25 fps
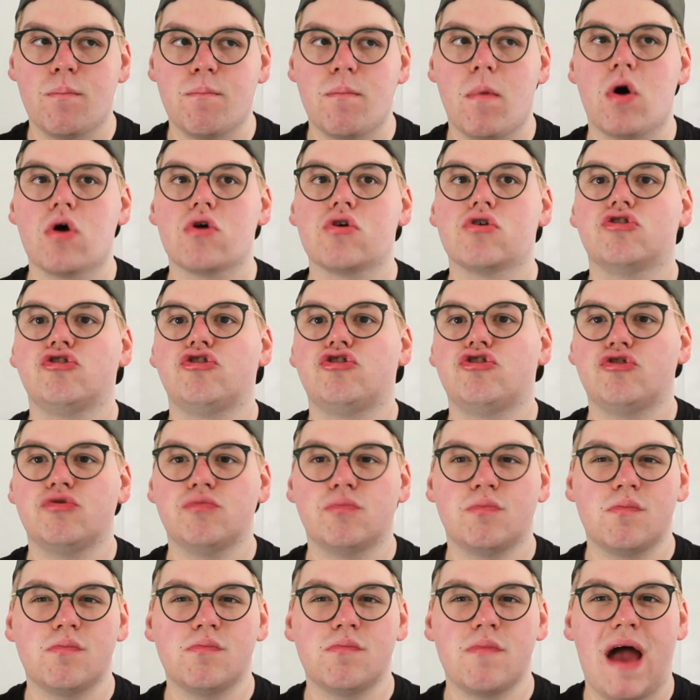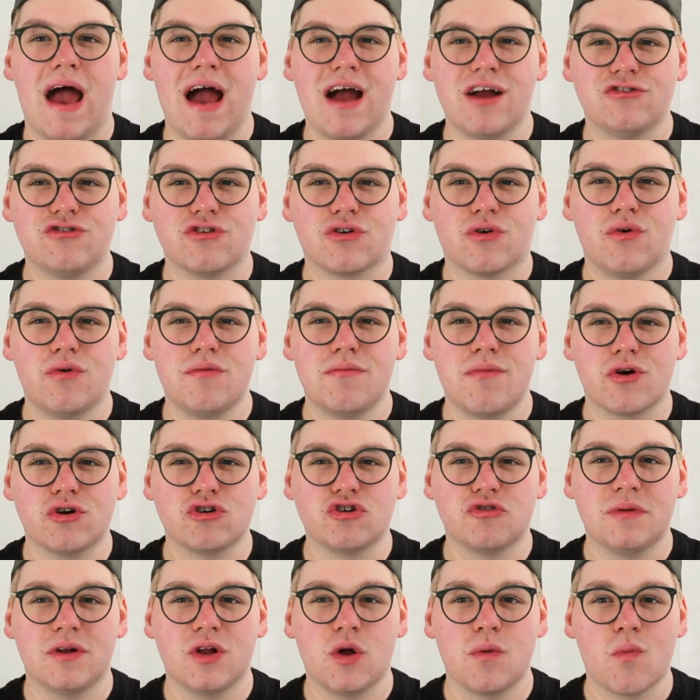Mar magical
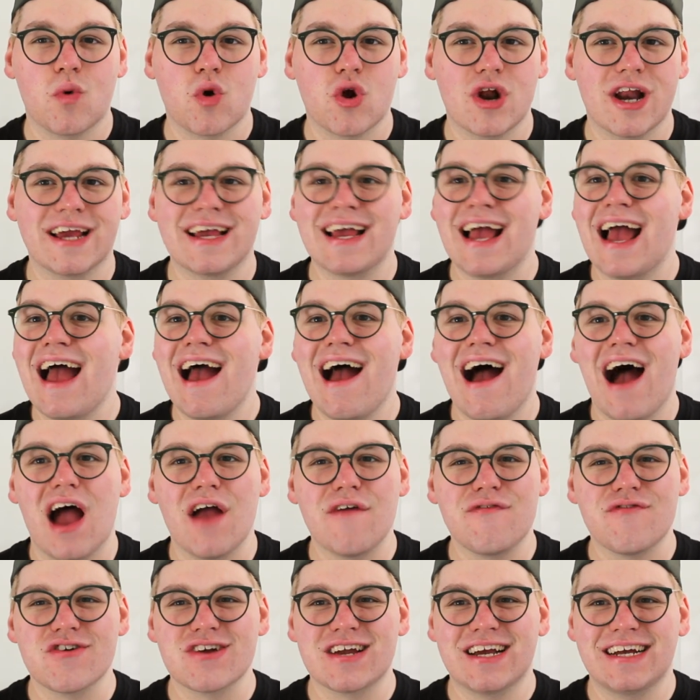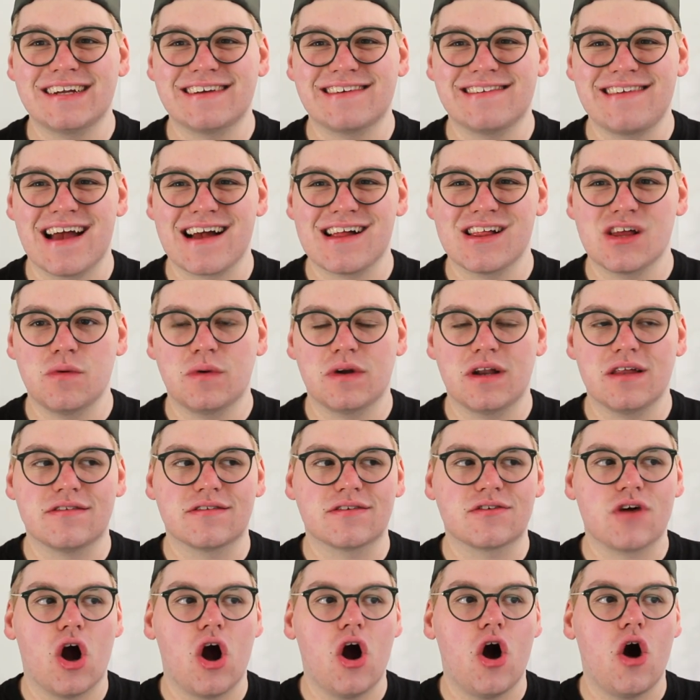marshmallow morning. I forget exactly what
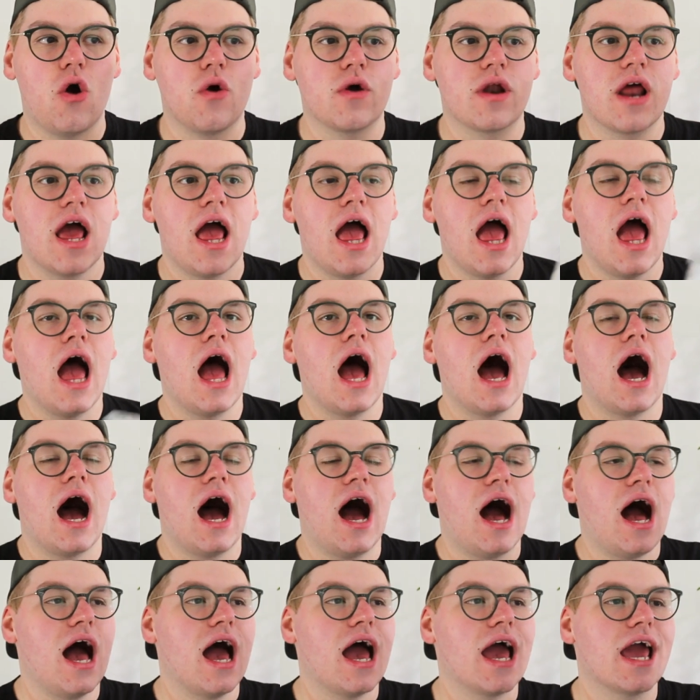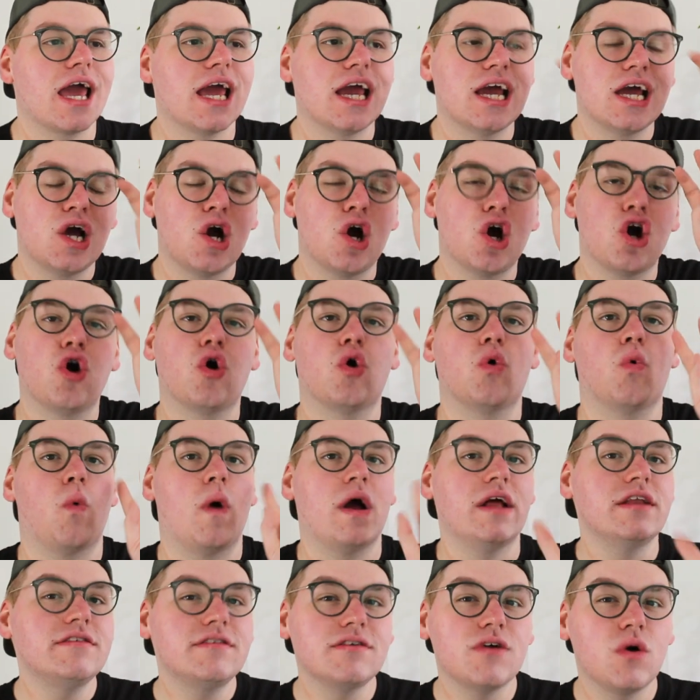it's called. I
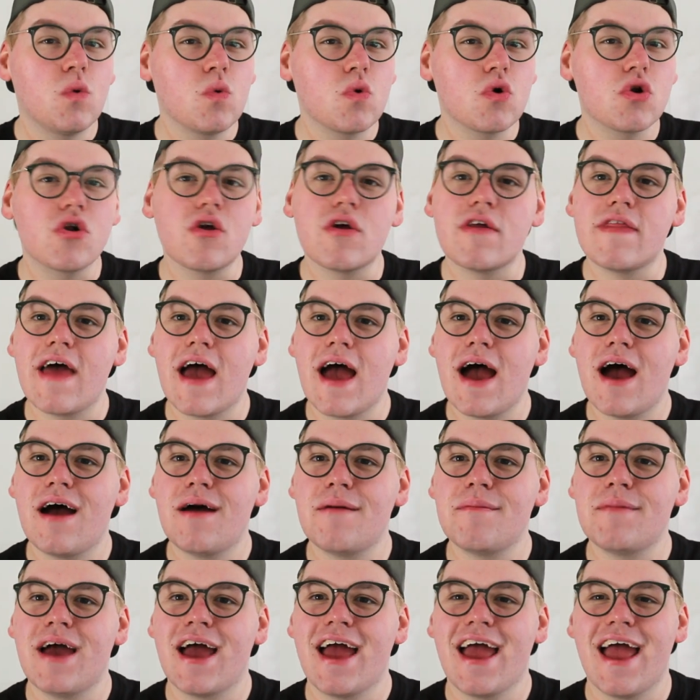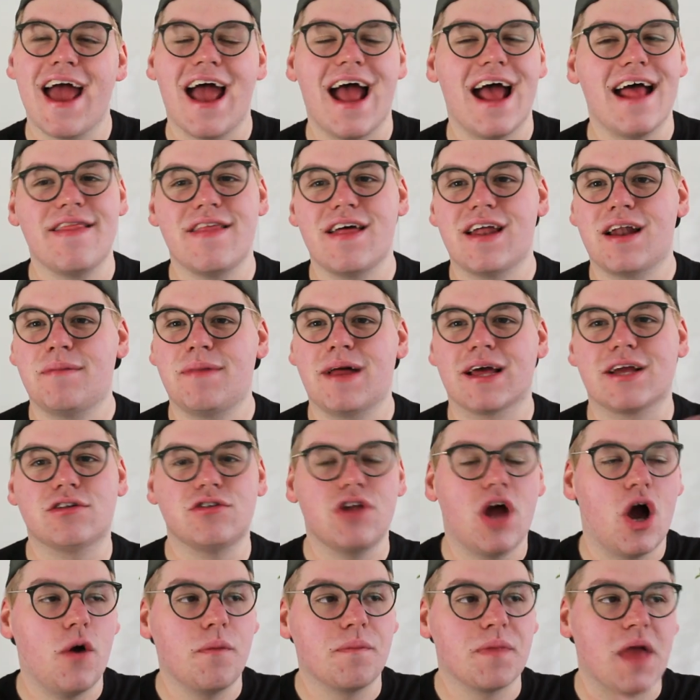went to order them and then I'm
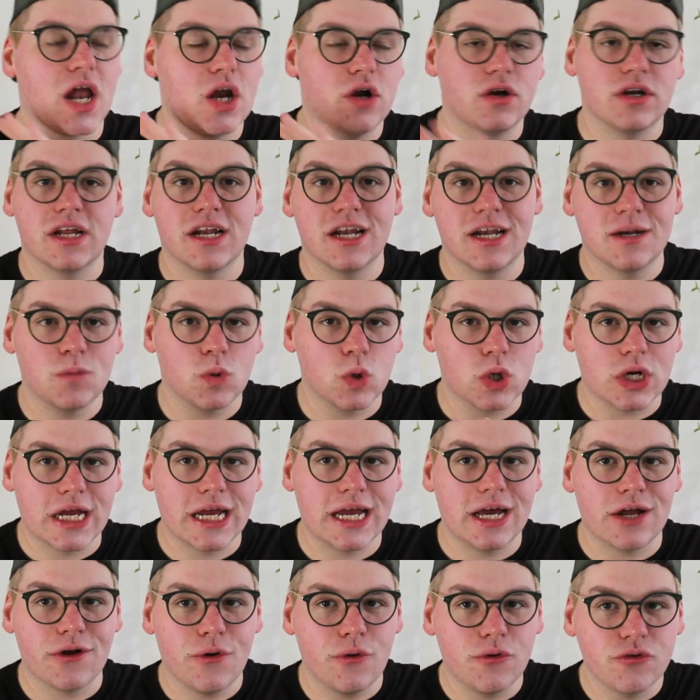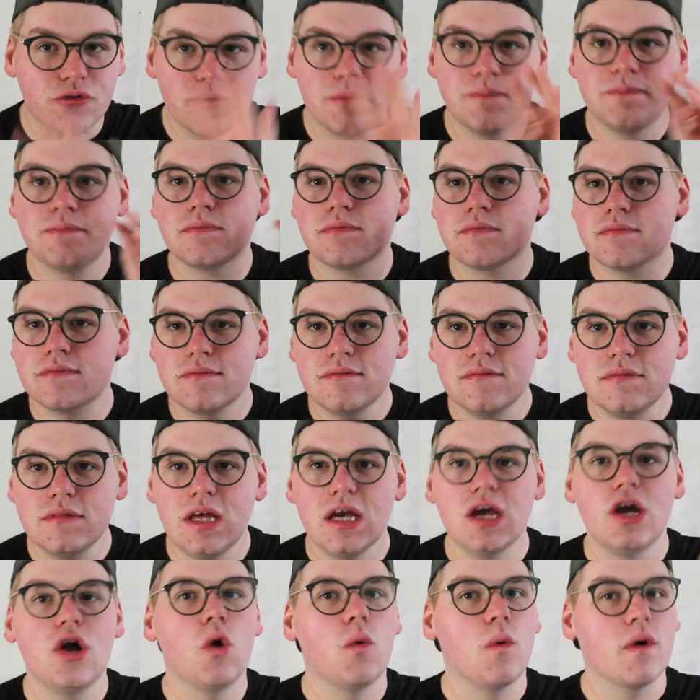like, no, I don't need any more candles.
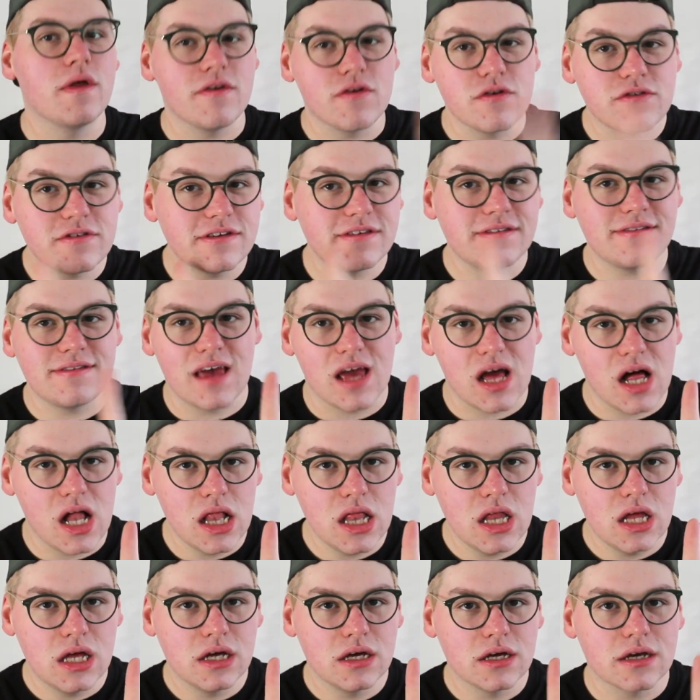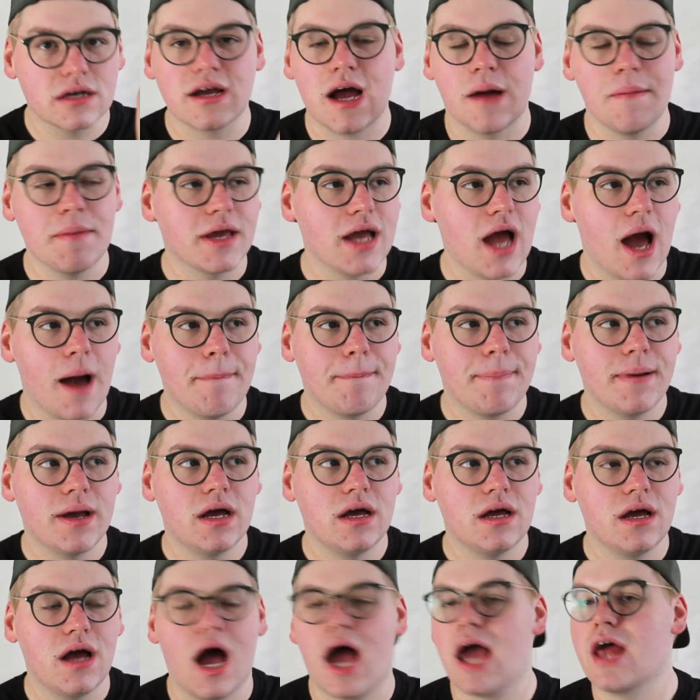When there's a sale coming
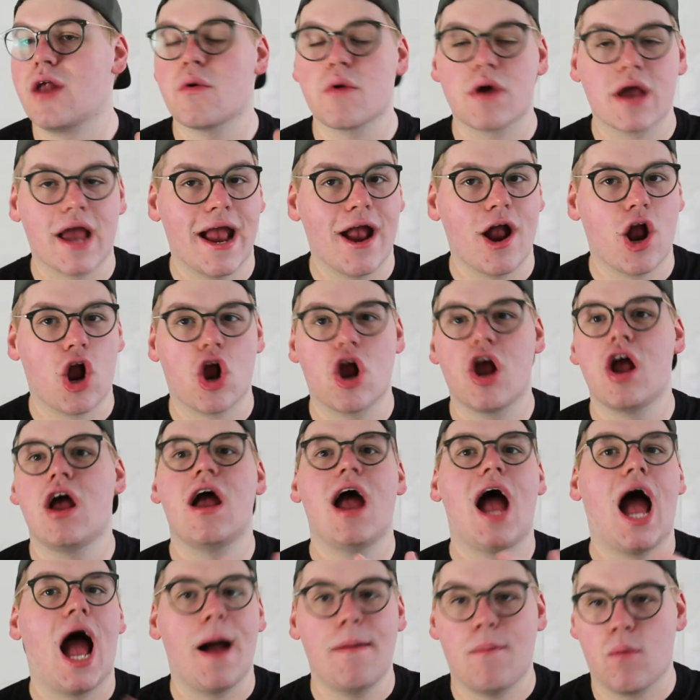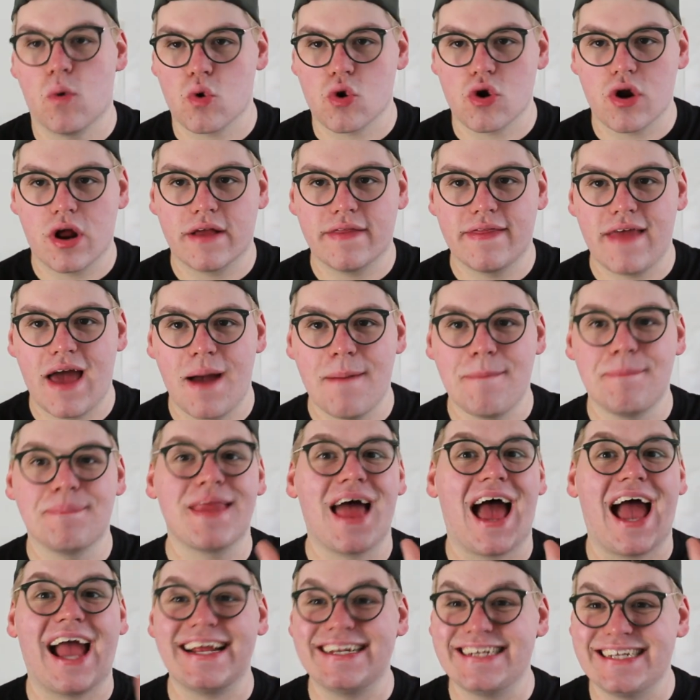up, I don't care. I'm ordering
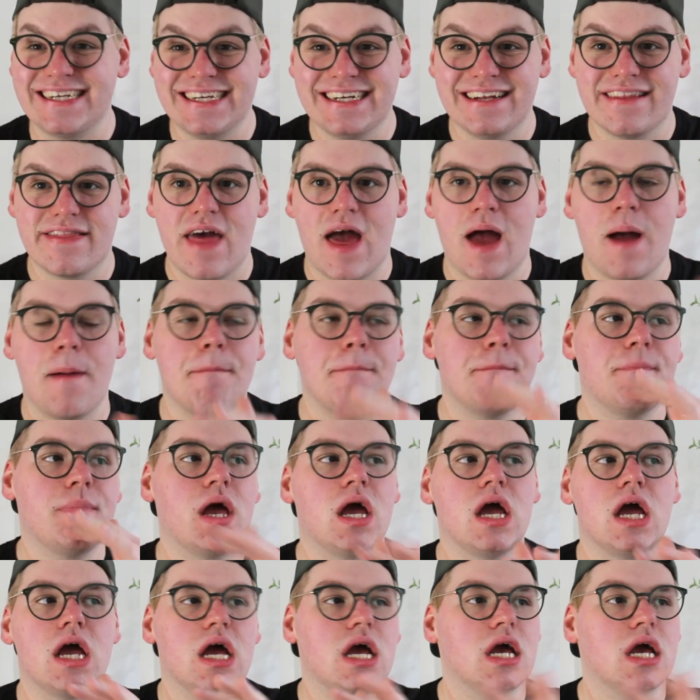them. I need them.